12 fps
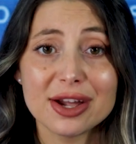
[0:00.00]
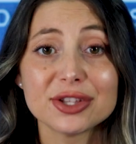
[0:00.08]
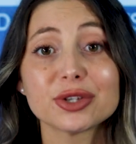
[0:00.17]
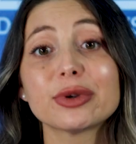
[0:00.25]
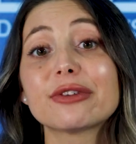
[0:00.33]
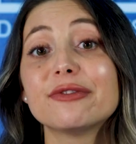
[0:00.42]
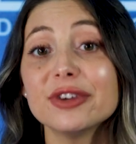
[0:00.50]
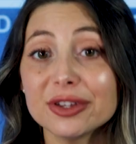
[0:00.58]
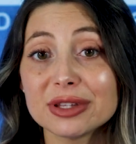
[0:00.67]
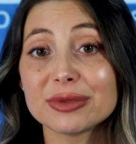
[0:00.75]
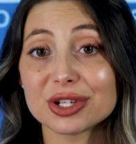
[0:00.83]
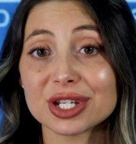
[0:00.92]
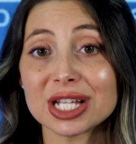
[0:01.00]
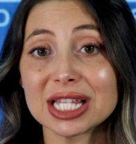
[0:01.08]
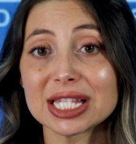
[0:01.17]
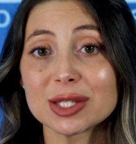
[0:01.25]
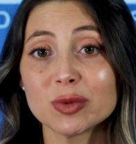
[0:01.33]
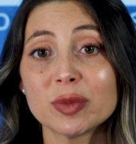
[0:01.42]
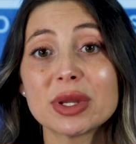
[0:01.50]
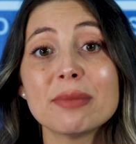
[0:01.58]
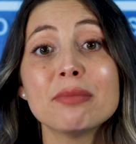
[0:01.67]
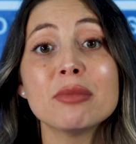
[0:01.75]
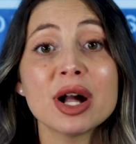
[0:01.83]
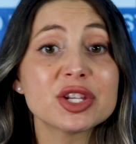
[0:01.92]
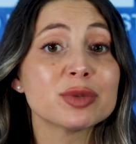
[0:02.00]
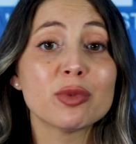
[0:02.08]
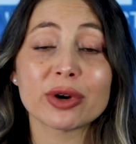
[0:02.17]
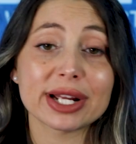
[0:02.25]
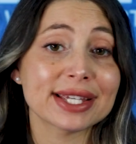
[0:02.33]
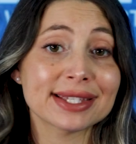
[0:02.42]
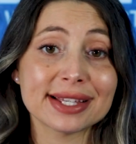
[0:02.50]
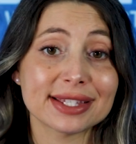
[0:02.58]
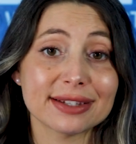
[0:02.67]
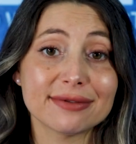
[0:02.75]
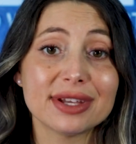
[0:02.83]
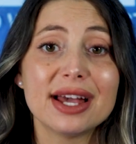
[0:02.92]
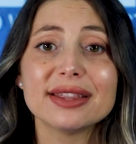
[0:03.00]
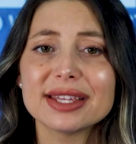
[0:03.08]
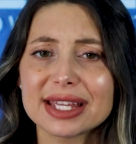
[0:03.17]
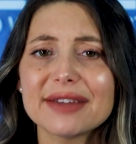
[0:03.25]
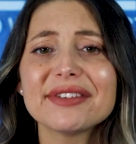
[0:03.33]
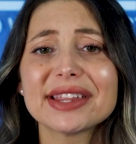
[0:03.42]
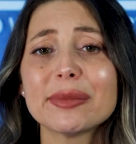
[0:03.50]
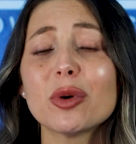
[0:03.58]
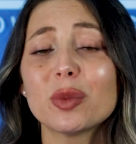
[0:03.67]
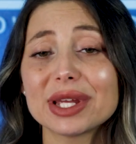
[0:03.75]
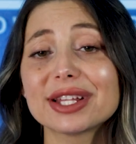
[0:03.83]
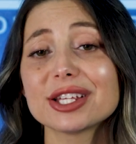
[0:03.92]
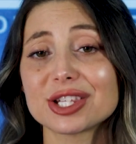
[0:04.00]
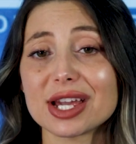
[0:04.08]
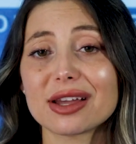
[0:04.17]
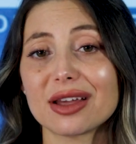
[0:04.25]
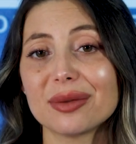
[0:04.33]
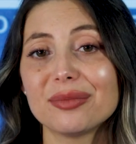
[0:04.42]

to refill the machines will be much more extensive than giving them a weekly checkup.